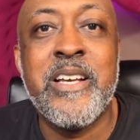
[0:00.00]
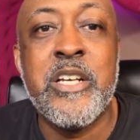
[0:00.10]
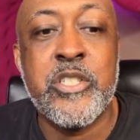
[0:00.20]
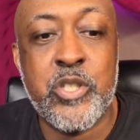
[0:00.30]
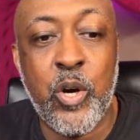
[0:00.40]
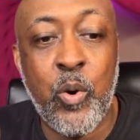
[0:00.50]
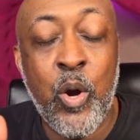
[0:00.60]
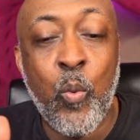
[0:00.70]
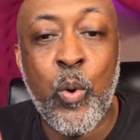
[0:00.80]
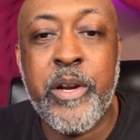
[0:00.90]
So
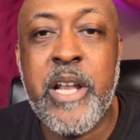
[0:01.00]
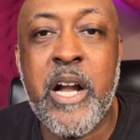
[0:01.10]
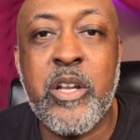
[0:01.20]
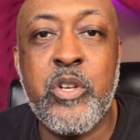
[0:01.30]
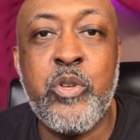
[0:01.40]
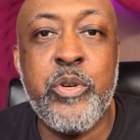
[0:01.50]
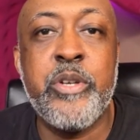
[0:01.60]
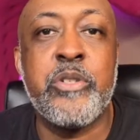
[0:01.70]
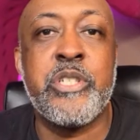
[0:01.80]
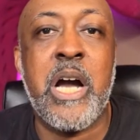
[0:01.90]
we're not going to do
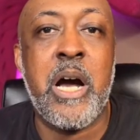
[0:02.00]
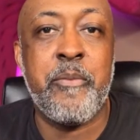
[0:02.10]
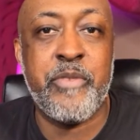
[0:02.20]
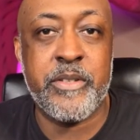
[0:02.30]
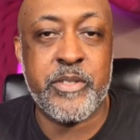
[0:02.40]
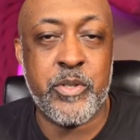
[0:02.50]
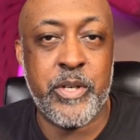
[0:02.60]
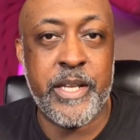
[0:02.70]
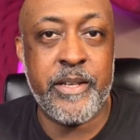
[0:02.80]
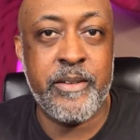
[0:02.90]
your job, Fifth
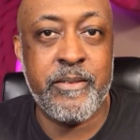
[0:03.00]
Circuit.